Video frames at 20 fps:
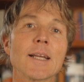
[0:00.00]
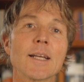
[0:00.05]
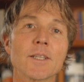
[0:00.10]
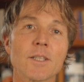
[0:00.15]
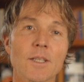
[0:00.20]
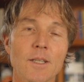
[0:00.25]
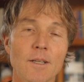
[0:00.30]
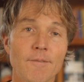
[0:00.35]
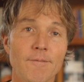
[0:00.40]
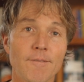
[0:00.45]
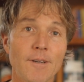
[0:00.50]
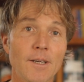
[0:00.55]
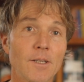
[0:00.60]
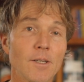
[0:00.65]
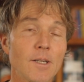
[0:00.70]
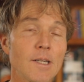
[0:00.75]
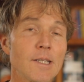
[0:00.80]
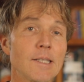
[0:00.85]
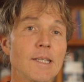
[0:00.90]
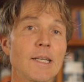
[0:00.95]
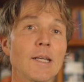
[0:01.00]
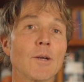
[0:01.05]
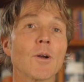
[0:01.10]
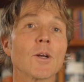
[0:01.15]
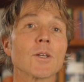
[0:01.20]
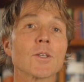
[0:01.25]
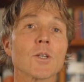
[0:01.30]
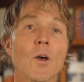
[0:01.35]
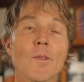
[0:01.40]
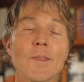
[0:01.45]
edition of Veterinary
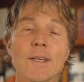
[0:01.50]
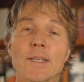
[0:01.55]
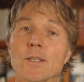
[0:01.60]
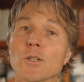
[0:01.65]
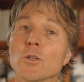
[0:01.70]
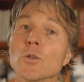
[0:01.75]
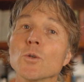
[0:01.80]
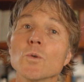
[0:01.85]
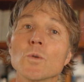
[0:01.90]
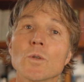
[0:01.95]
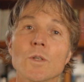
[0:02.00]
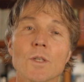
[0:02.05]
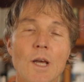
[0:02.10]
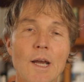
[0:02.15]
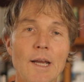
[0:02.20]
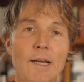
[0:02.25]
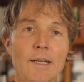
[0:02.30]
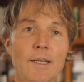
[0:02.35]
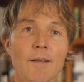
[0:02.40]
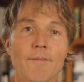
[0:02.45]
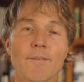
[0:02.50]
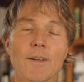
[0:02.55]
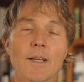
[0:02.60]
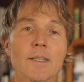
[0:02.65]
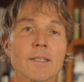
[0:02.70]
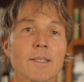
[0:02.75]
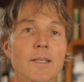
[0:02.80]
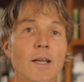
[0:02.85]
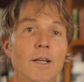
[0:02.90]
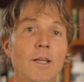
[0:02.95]
Secrets on this new
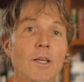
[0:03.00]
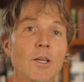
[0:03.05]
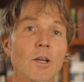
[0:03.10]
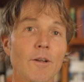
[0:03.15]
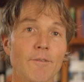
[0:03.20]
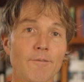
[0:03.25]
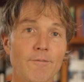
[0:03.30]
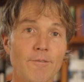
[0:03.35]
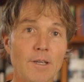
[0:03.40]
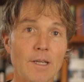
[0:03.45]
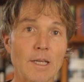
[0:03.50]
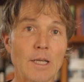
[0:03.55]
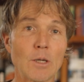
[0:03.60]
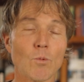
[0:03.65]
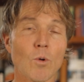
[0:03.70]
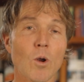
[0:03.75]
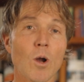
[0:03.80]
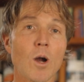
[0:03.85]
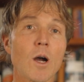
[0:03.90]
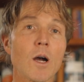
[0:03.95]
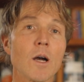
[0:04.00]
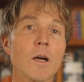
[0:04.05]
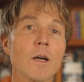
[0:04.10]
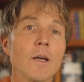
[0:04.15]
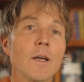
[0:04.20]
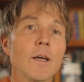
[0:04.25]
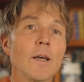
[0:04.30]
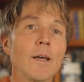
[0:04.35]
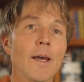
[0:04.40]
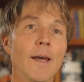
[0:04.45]
scientific study on feeding raw
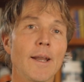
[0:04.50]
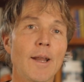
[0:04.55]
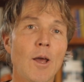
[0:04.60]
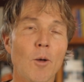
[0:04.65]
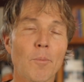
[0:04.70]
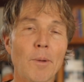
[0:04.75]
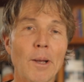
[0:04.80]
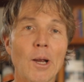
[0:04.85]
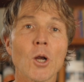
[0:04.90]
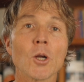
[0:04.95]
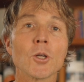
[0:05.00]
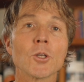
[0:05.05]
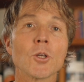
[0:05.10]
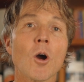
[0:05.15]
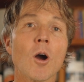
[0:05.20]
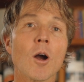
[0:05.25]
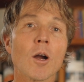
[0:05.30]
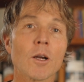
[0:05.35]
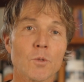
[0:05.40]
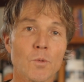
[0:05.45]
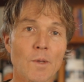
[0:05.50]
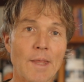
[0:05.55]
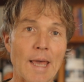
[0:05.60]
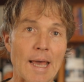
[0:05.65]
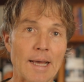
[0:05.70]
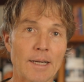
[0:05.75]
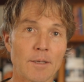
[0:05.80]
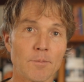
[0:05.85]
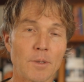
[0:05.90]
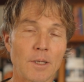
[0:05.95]
and helping our dogs with
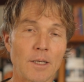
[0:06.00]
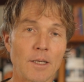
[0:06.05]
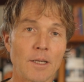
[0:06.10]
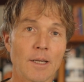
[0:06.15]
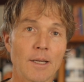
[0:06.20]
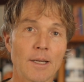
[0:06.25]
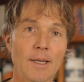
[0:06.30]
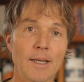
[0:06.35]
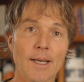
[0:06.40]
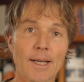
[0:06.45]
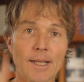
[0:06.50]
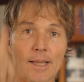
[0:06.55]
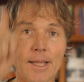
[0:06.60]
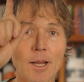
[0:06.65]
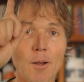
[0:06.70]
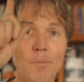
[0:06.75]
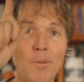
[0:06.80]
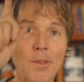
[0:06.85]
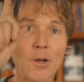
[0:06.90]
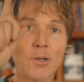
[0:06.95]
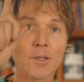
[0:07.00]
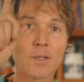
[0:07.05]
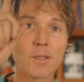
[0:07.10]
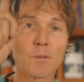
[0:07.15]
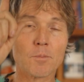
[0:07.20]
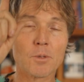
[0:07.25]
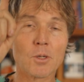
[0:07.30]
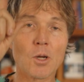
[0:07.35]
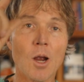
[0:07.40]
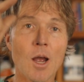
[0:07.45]
atopy. Click up there to
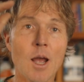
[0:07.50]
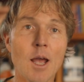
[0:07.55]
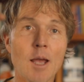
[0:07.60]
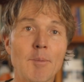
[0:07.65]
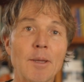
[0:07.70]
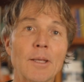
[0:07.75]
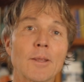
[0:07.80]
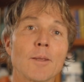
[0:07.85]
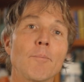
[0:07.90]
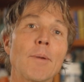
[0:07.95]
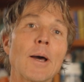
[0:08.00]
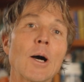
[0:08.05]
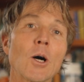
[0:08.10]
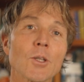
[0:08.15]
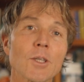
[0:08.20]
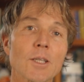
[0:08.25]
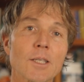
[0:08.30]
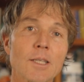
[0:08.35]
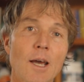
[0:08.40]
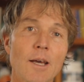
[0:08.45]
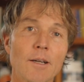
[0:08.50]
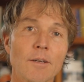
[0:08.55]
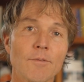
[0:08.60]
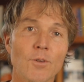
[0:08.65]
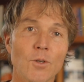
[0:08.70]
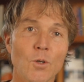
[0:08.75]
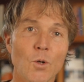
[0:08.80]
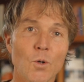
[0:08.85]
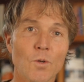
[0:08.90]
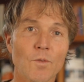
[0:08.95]
subscribe, hit the bell to sign
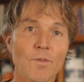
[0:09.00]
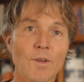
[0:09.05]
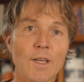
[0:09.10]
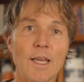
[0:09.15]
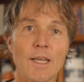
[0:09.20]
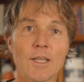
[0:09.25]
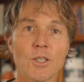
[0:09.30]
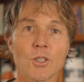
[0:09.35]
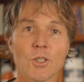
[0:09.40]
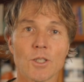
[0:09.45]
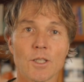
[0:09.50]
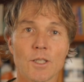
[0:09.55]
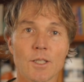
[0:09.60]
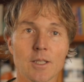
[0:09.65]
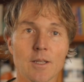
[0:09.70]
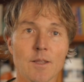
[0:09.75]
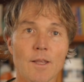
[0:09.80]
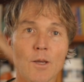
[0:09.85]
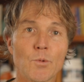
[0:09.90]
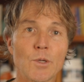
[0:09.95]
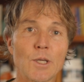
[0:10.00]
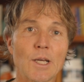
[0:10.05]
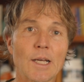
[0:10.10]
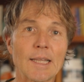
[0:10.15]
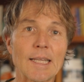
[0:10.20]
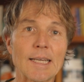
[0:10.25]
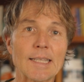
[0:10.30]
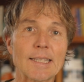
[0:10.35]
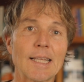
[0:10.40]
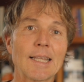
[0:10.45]
up for notifications, and then when you
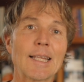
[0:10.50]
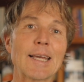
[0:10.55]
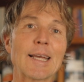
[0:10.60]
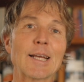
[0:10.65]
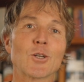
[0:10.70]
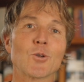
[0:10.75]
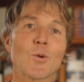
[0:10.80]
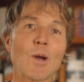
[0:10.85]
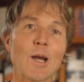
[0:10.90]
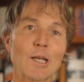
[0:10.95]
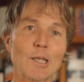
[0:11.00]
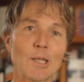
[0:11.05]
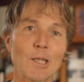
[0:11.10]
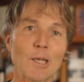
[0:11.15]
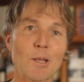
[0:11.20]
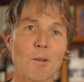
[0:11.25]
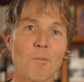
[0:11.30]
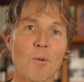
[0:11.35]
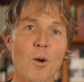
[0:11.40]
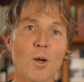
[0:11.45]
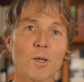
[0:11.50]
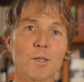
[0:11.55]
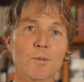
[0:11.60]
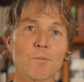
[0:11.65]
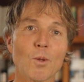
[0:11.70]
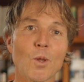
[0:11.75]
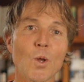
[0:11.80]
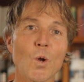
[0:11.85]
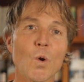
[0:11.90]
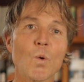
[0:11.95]
click the link directly in the box
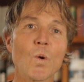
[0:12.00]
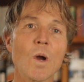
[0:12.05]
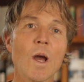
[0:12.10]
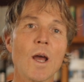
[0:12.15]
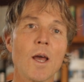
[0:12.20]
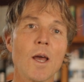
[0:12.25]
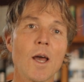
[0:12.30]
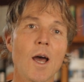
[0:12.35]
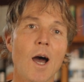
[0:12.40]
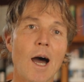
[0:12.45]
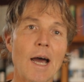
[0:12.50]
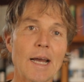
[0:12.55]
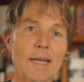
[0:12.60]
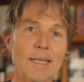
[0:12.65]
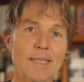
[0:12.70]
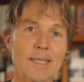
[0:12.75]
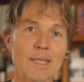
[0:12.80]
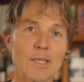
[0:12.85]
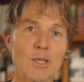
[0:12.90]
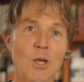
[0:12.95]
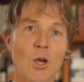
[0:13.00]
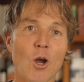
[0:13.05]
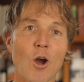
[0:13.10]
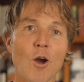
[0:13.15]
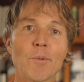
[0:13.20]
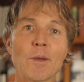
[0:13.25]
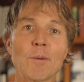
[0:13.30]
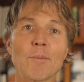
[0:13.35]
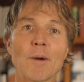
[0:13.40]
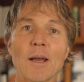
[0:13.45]
below, I can send you a
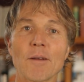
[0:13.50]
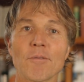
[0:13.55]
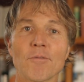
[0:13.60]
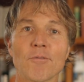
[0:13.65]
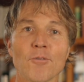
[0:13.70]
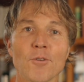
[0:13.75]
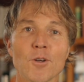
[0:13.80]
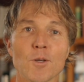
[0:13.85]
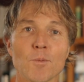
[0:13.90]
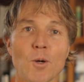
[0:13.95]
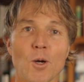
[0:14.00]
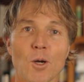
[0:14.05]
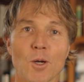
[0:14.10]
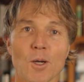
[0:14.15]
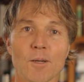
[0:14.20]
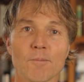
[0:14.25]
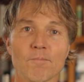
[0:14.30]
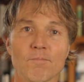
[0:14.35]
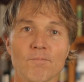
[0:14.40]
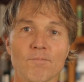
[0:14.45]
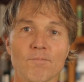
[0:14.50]
copy of my free book.